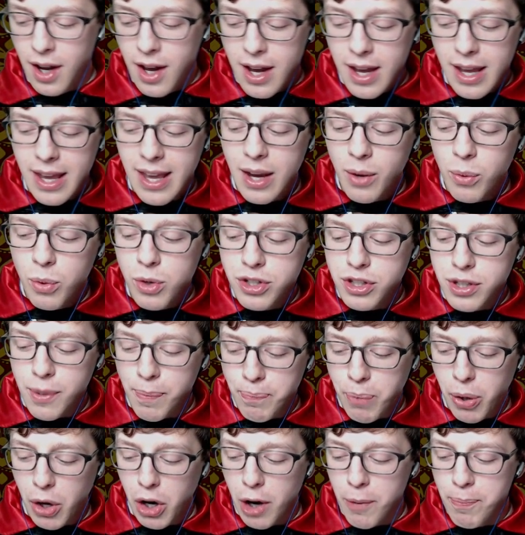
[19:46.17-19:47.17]
It was a
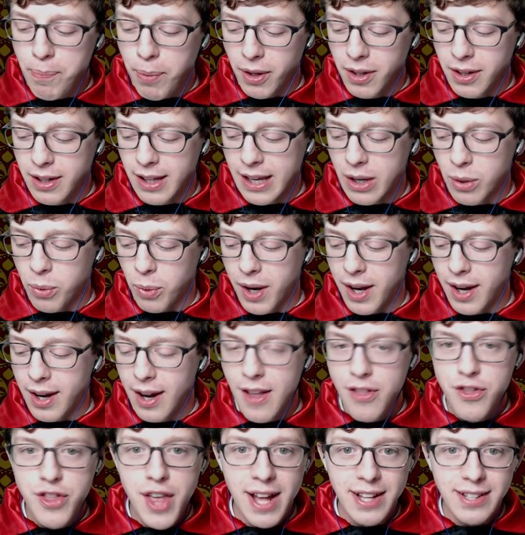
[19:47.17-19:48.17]
purple liquid
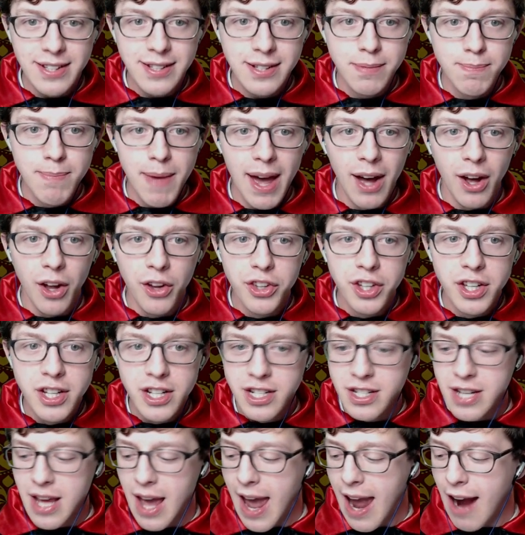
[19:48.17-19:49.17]
that smelled
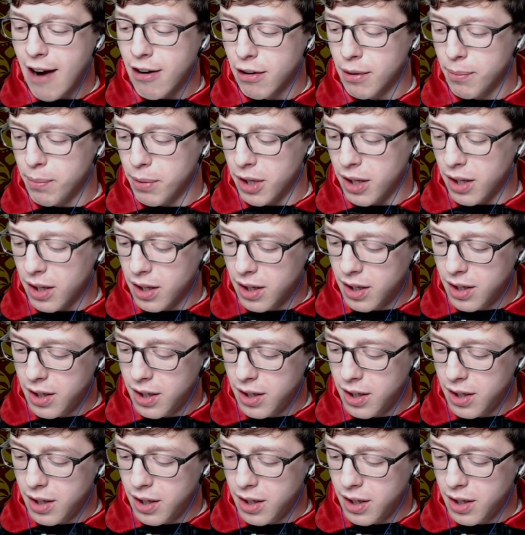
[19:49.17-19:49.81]
terrible.